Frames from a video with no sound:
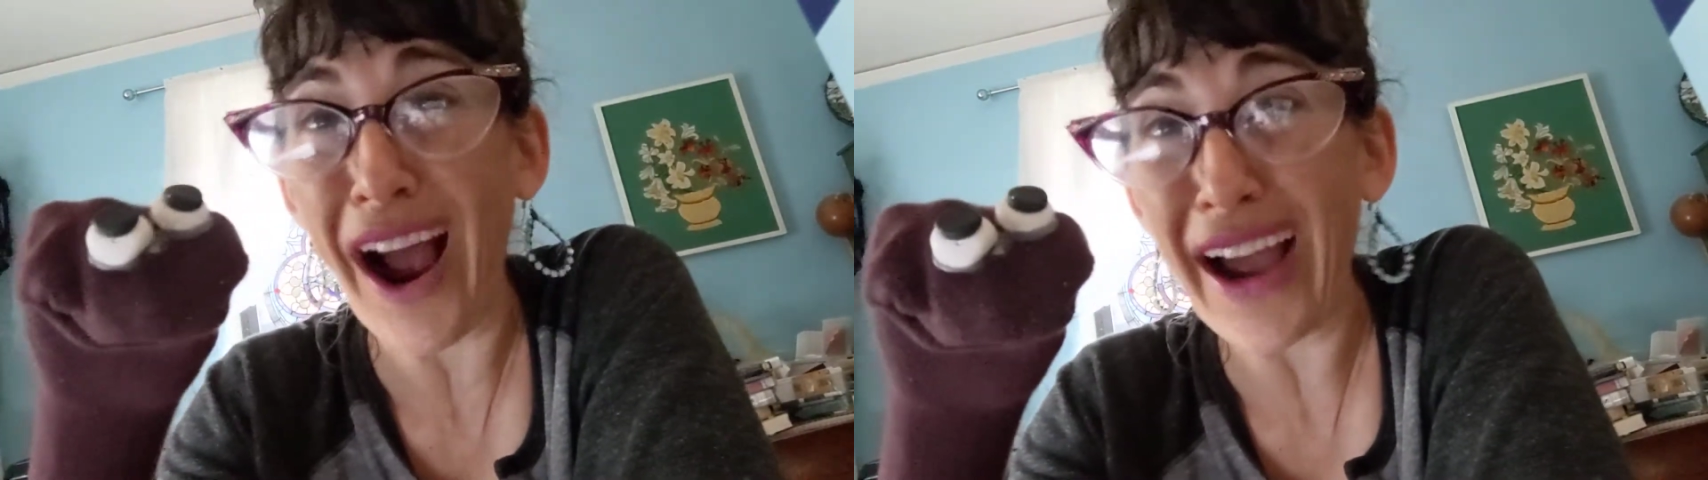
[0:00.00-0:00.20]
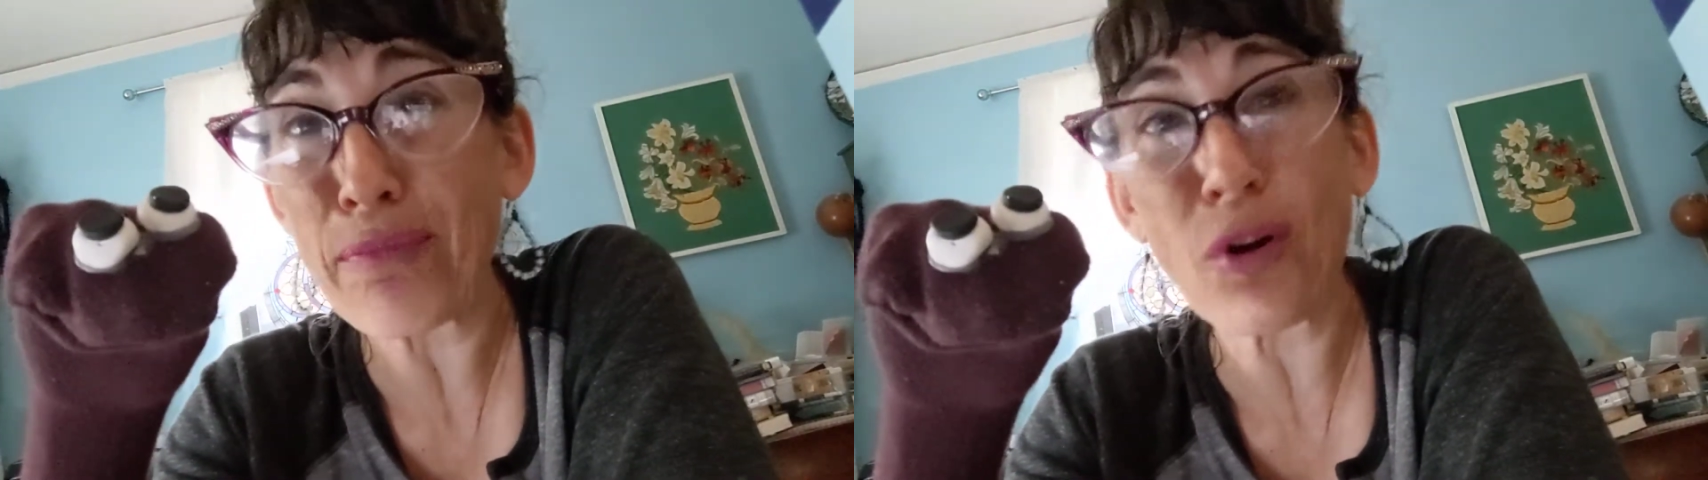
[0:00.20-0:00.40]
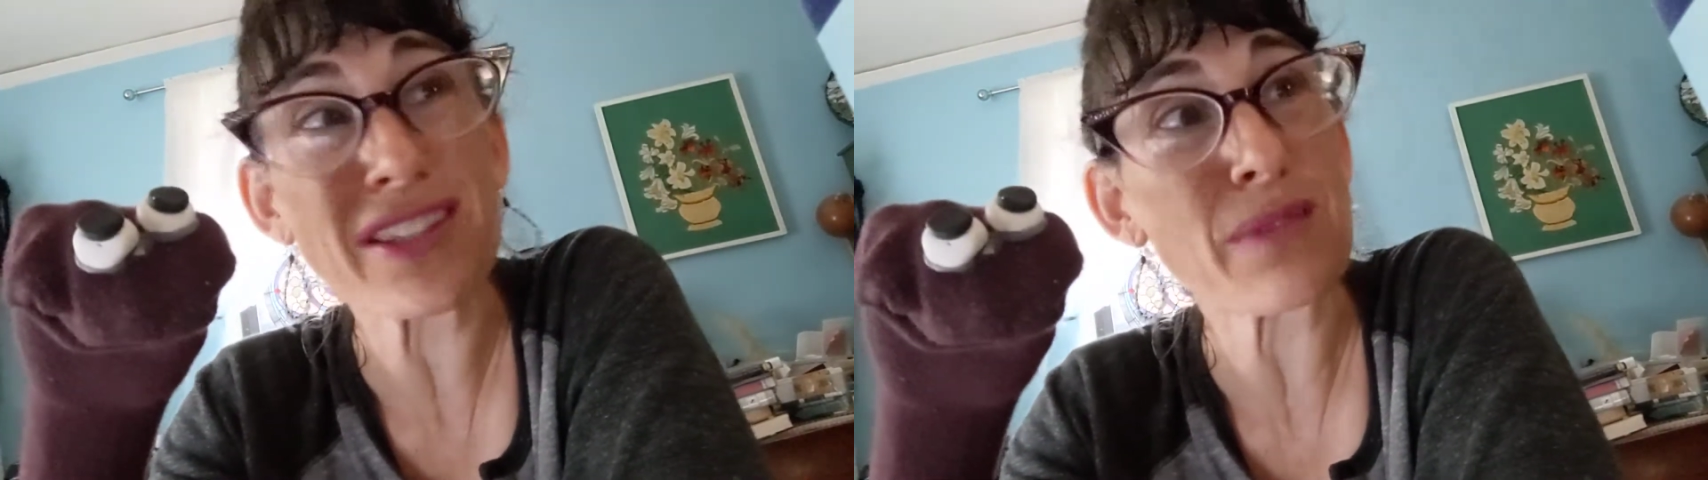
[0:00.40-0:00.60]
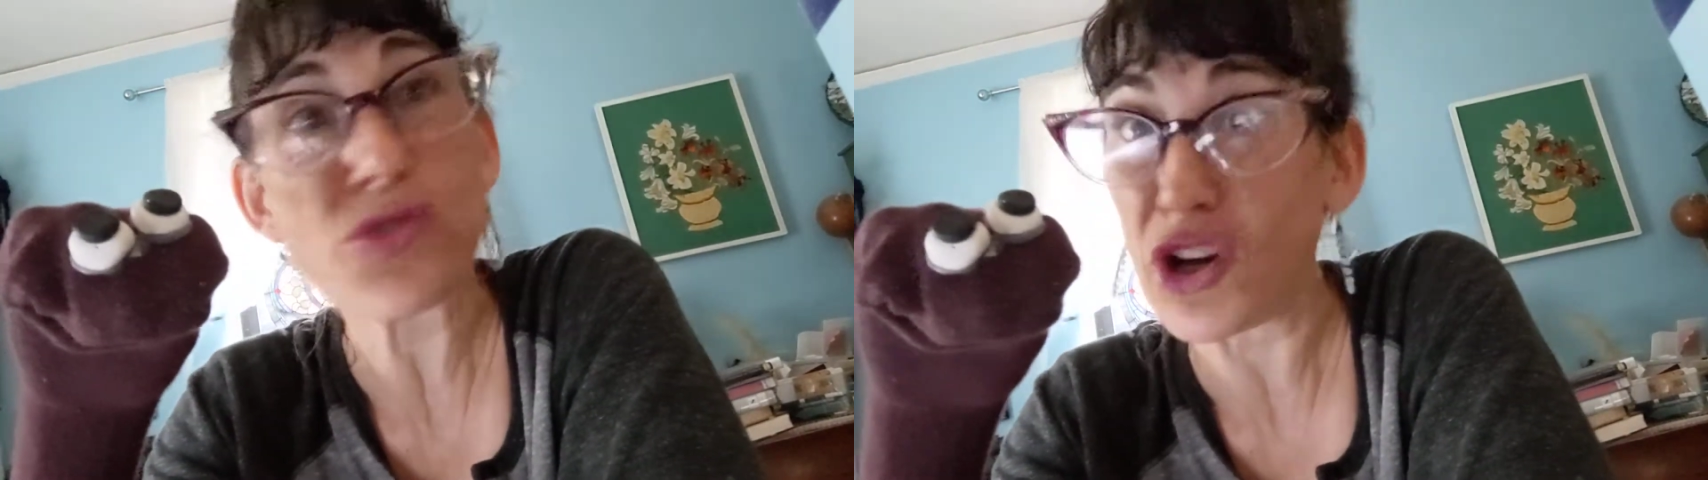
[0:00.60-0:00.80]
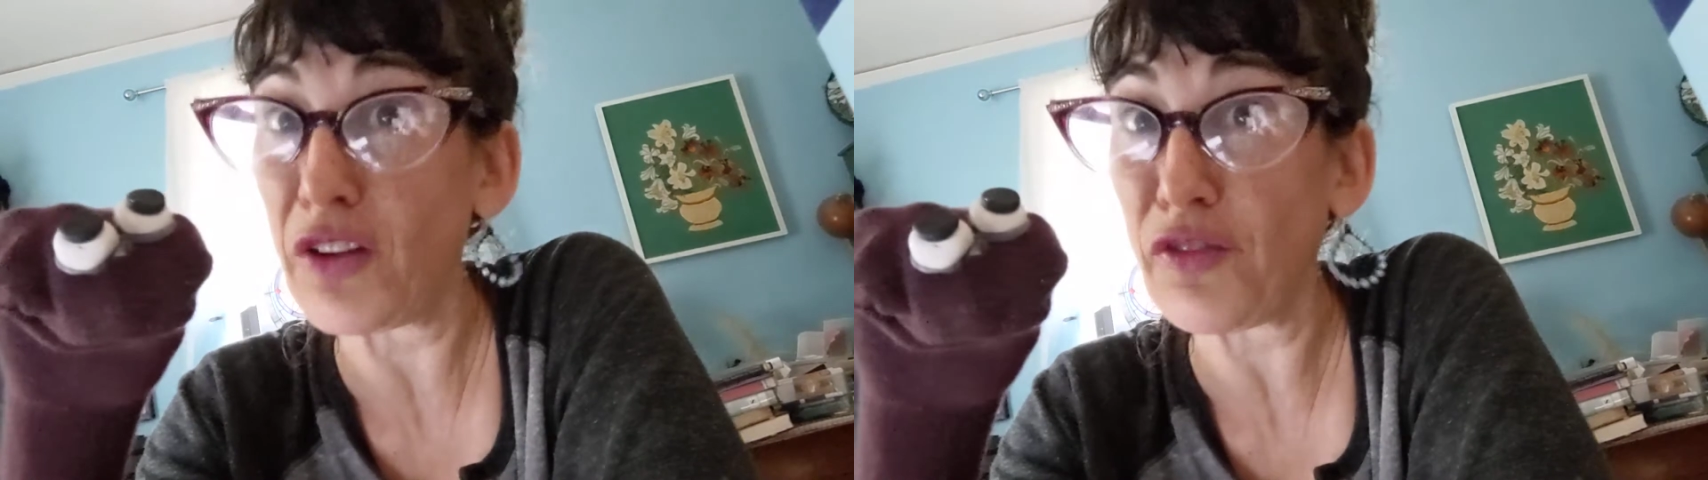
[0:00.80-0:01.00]
I bought some
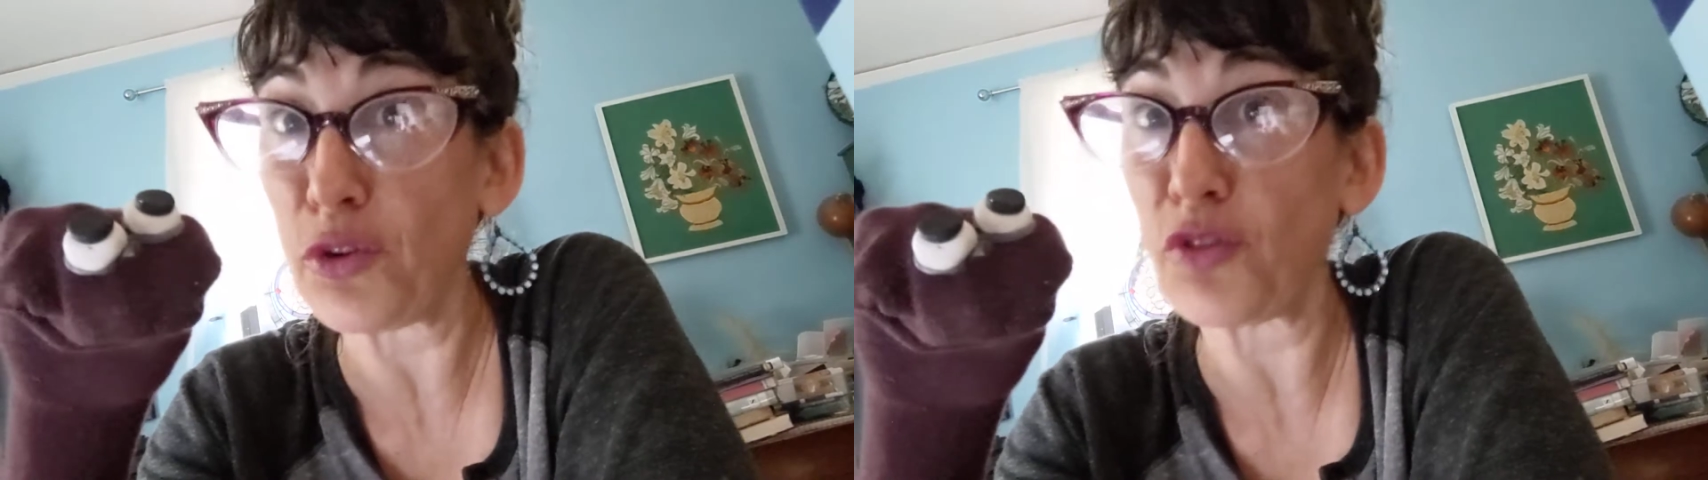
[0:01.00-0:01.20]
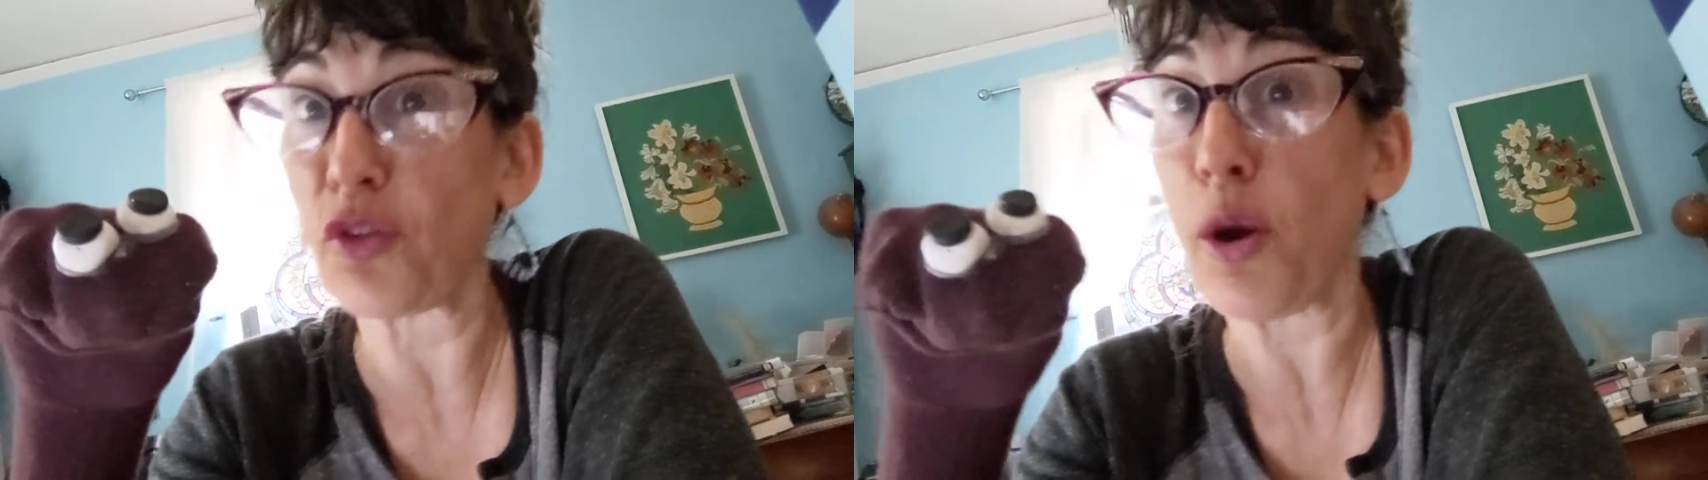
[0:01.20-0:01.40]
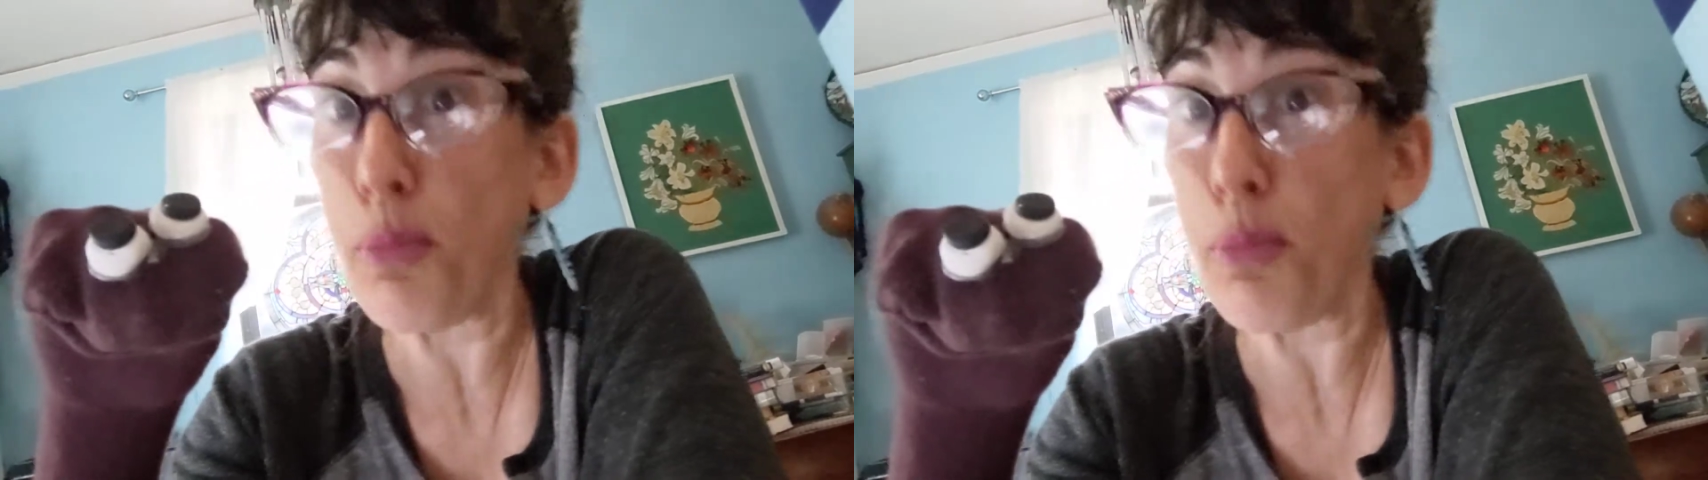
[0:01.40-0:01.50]
junk food for a